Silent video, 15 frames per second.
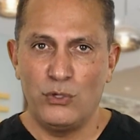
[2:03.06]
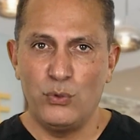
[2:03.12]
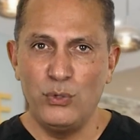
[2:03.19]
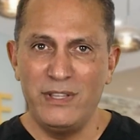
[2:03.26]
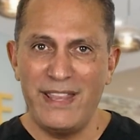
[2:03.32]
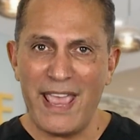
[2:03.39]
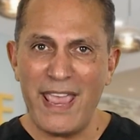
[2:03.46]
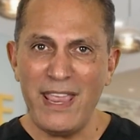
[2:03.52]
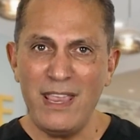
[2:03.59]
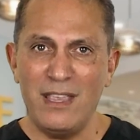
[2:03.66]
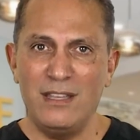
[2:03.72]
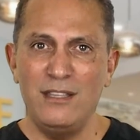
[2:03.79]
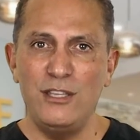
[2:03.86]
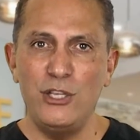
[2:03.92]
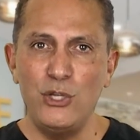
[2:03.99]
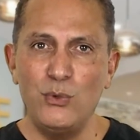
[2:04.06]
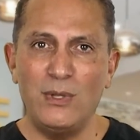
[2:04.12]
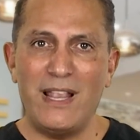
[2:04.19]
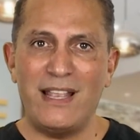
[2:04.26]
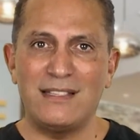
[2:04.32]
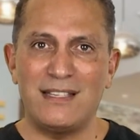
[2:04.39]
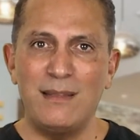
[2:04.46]
Today, new
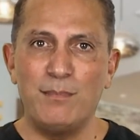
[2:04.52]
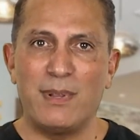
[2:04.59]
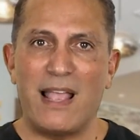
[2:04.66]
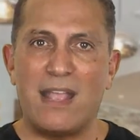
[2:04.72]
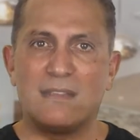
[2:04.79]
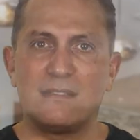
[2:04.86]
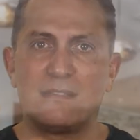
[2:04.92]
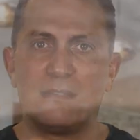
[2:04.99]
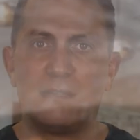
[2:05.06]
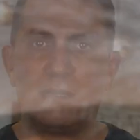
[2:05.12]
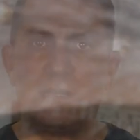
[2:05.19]
lens implants